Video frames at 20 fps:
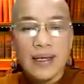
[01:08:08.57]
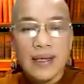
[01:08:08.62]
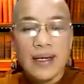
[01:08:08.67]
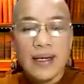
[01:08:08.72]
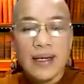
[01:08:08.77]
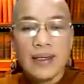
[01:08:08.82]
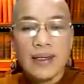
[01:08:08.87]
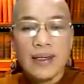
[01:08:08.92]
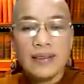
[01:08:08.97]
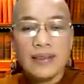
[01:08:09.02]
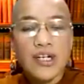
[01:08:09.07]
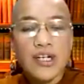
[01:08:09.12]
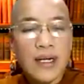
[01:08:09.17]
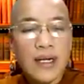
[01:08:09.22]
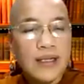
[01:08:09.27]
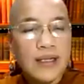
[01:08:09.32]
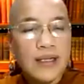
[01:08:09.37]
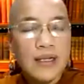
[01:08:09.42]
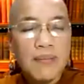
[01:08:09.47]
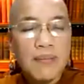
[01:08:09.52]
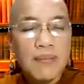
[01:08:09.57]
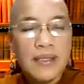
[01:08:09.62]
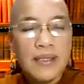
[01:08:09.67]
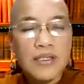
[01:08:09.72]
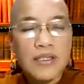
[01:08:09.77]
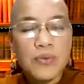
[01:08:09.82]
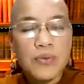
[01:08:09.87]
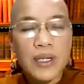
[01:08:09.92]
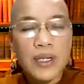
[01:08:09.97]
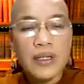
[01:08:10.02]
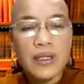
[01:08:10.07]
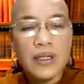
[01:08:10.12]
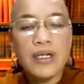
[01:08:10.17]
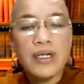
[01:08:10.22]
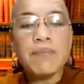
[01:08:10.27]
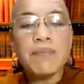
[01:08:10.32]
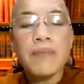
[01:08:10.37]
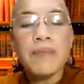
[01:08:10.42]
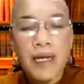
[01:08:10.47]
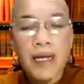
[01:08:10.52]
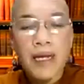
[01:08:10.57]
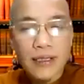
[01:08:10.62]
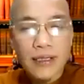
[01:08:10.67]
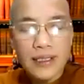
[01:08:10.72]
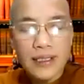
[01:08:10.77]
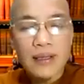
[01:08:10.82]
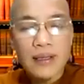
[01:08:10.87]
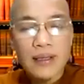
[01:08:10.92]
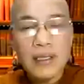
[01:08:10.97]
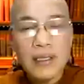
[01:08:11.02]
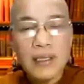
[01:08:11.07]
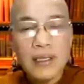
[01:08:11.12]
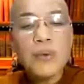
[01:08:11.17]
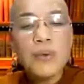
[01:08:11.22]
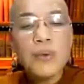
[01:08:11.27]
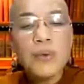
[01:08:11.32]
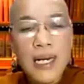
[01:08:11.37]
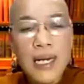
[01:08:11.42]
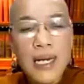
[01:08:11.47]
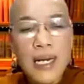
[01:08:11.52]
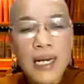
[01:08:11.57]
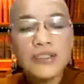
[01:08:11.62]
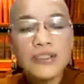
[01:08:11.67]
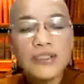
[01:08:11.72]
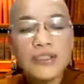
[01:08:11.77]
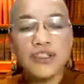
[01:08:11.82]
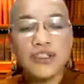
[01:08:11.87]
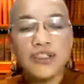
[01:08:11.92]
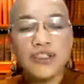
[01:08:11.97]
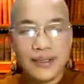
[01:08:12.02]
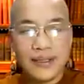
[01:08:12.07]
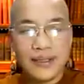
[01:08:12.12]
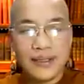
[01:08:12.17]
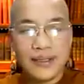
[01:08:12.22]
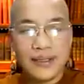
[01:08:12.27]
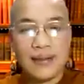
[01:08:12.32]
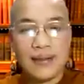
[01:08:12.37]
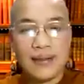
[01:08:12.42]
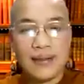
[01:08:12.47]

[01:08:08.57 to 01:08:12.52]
Uh, chanting means we repeat the Buddha's teaching,